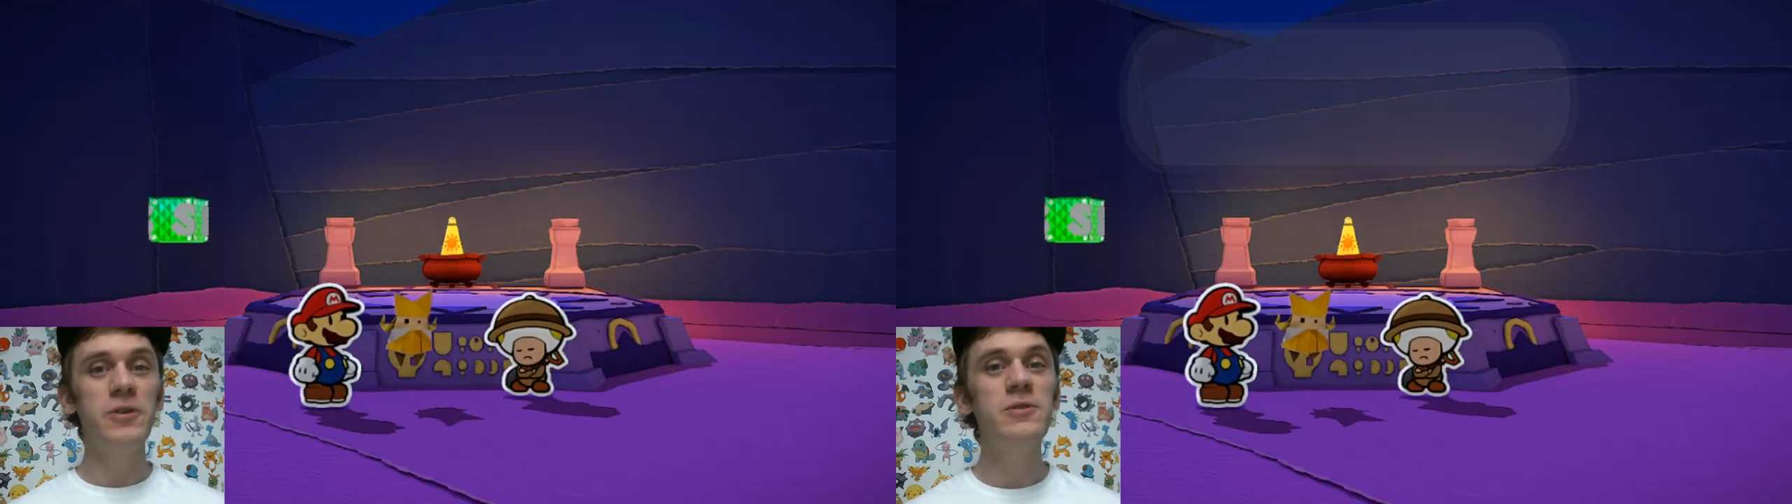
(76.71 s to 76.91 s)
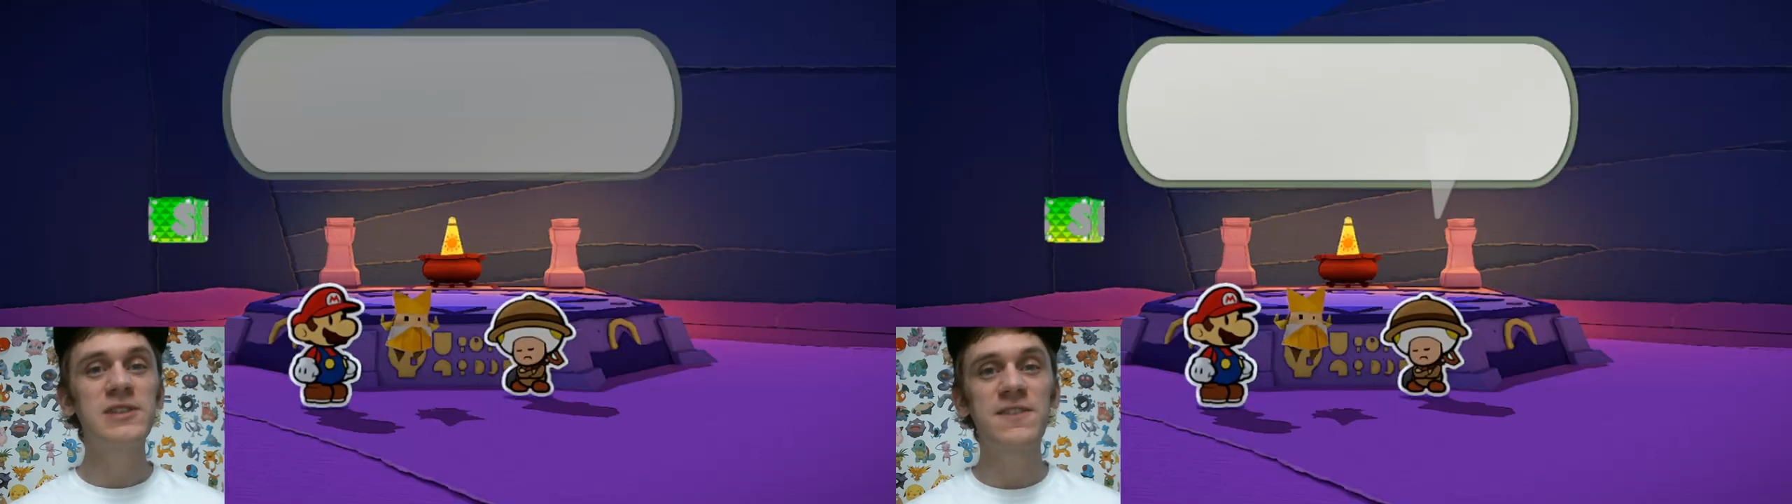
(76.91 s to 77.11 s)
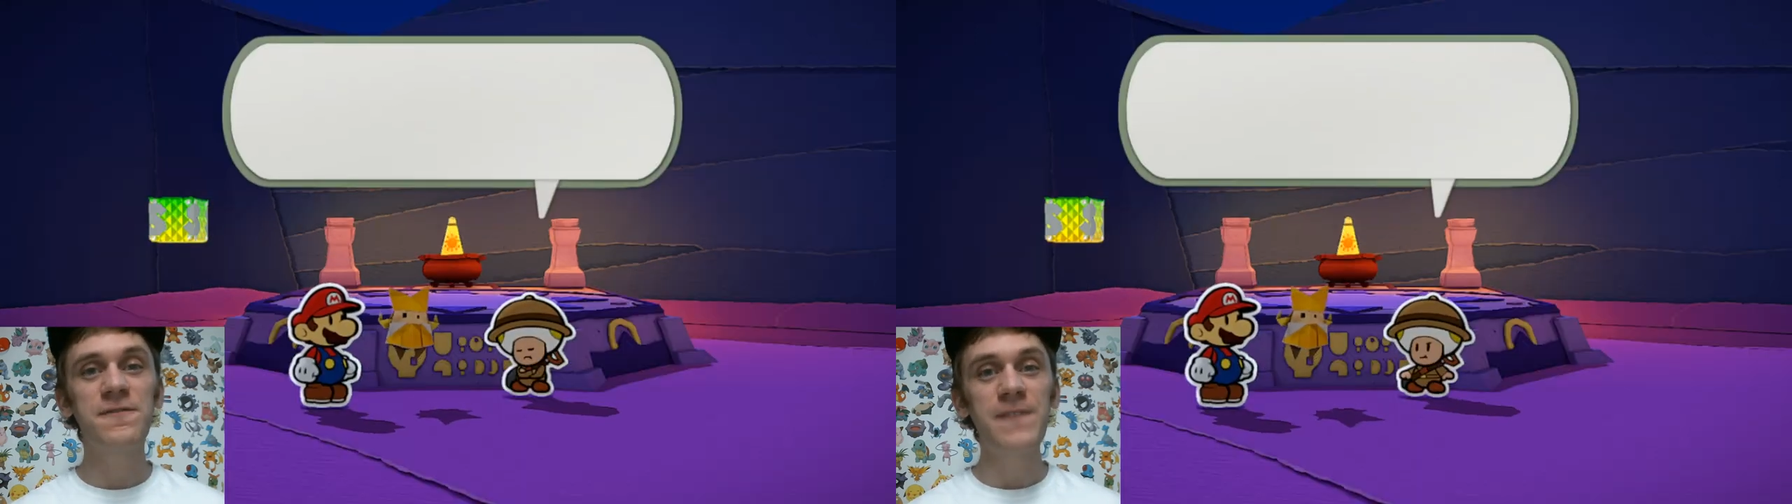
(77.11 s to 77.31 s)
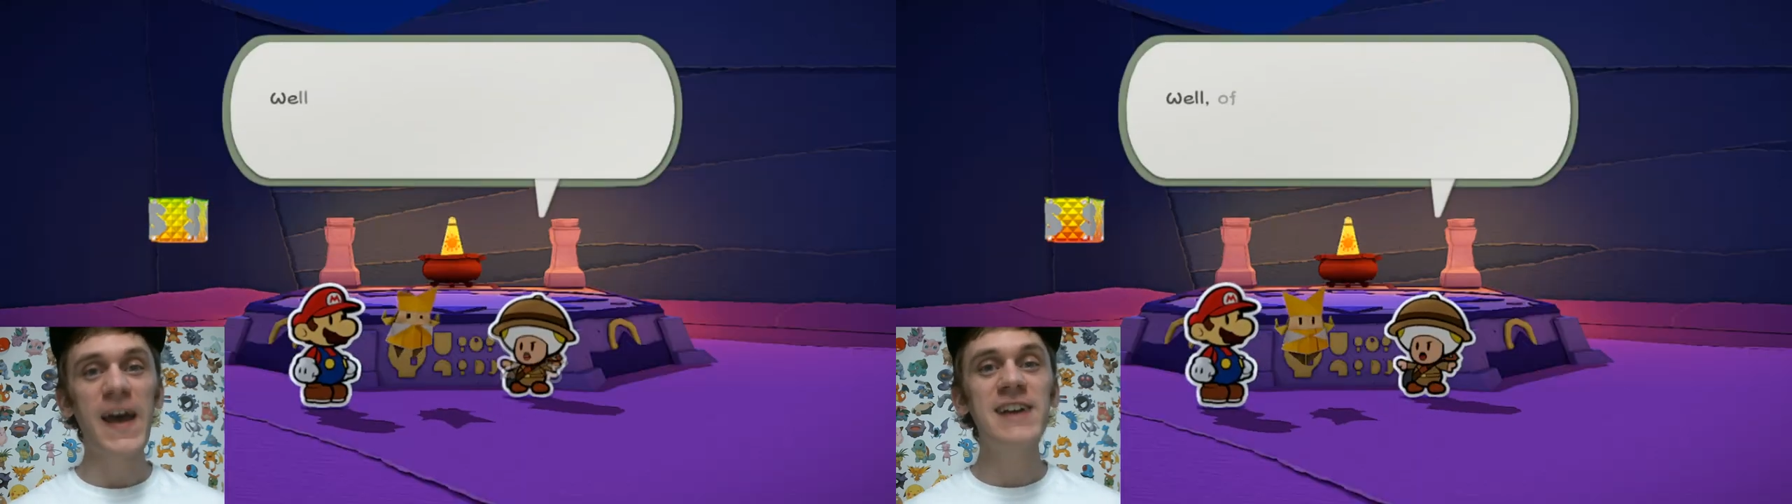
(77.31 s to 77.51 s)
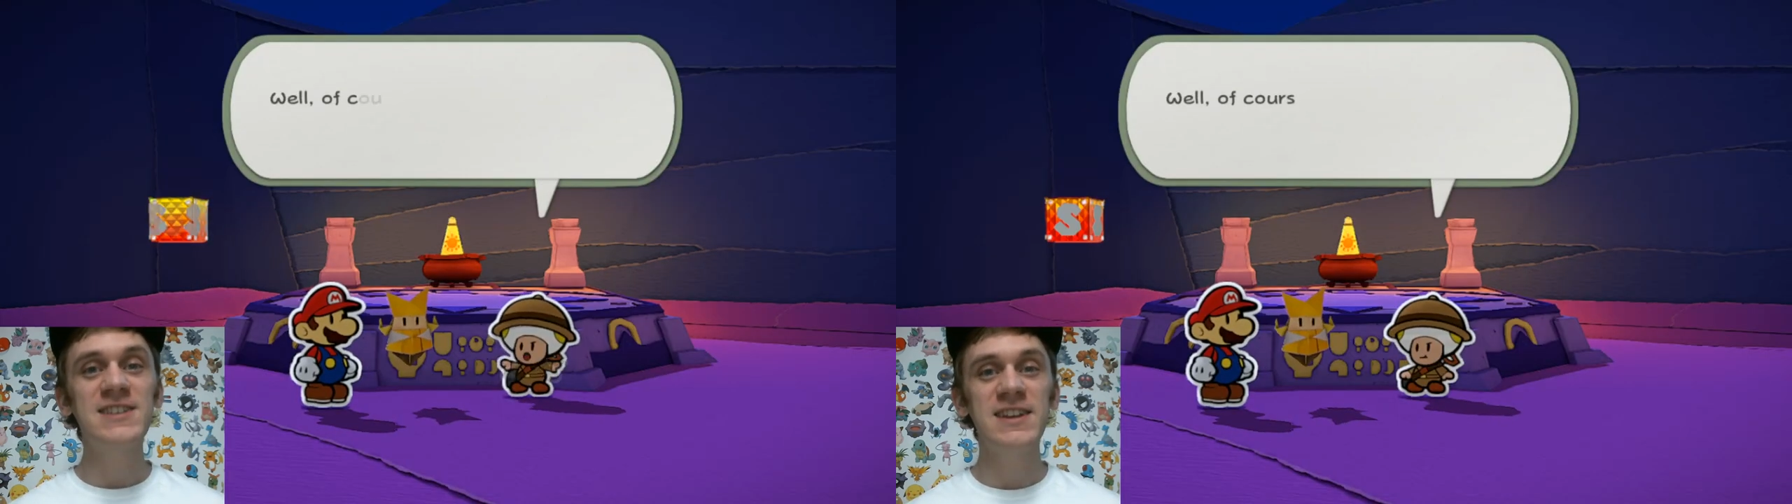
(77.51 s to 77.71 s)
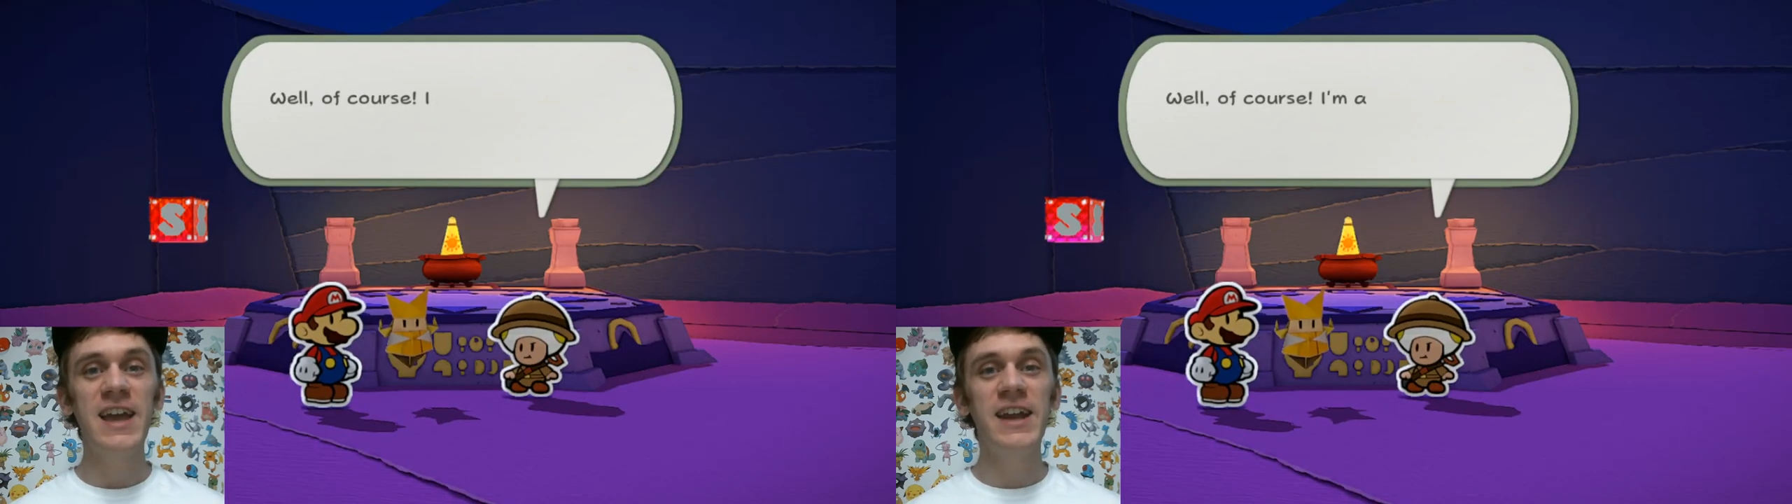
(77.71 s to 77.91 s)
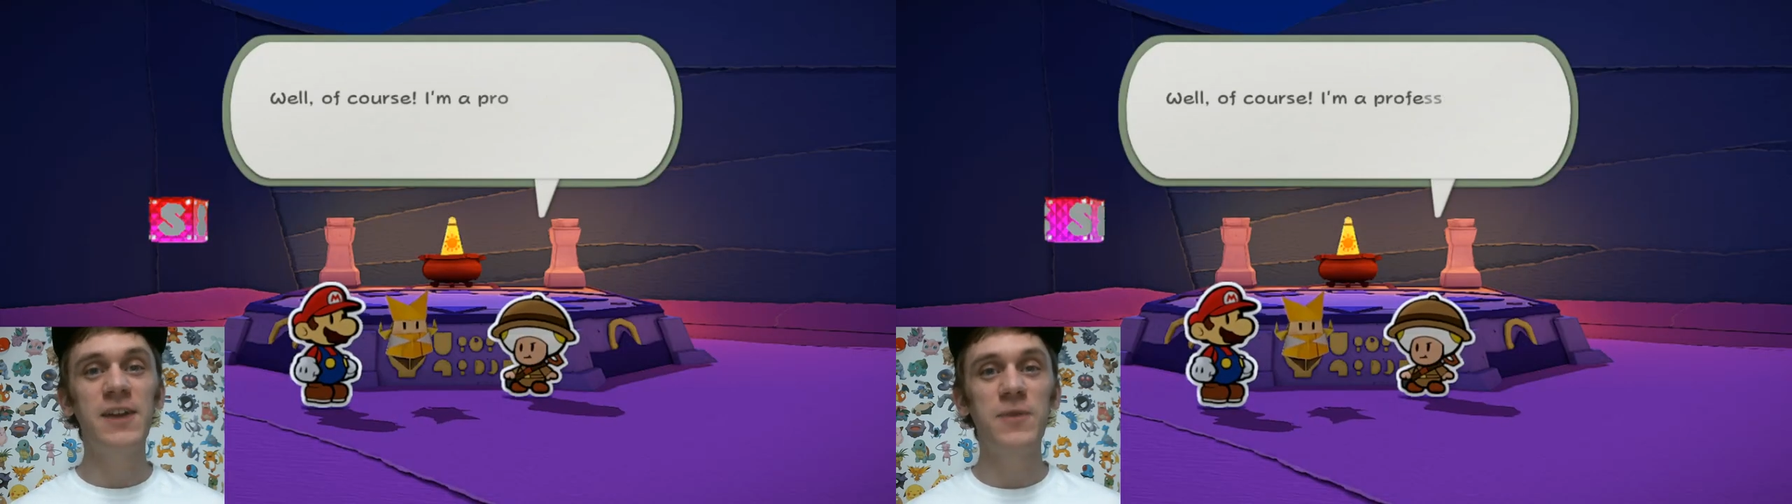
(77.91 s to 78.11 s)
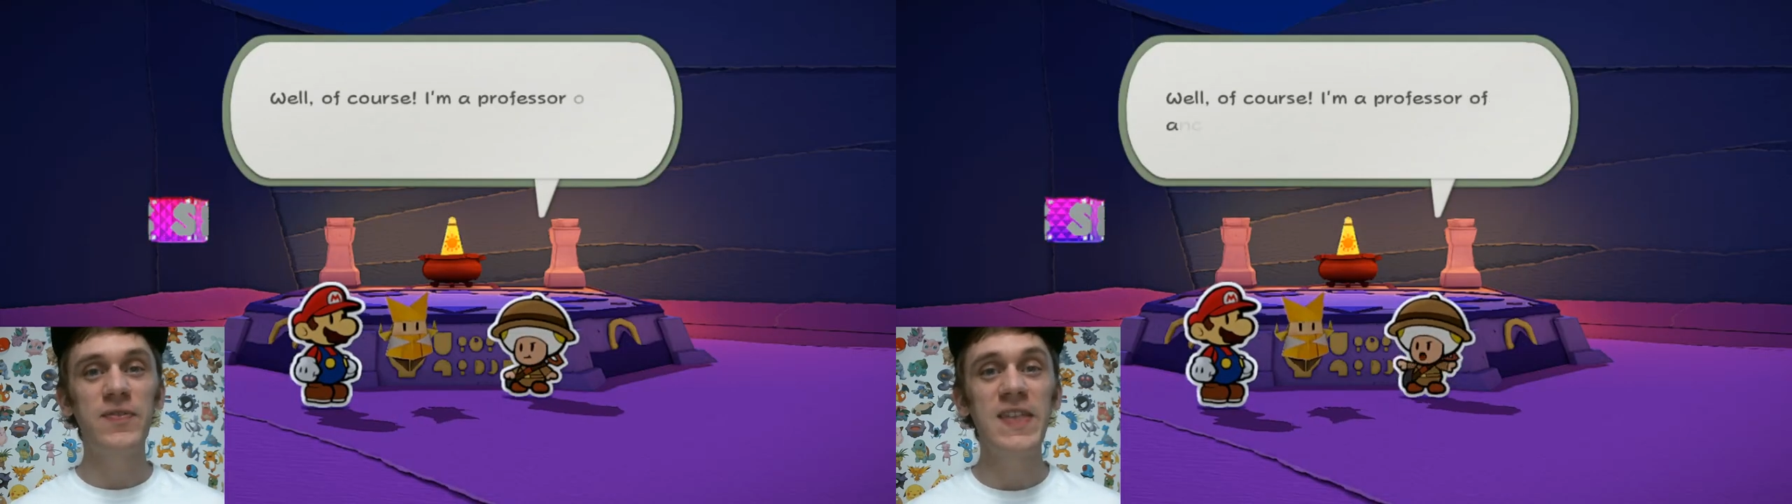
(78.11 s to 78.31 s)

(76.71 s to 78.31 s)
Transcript: who is fascinated with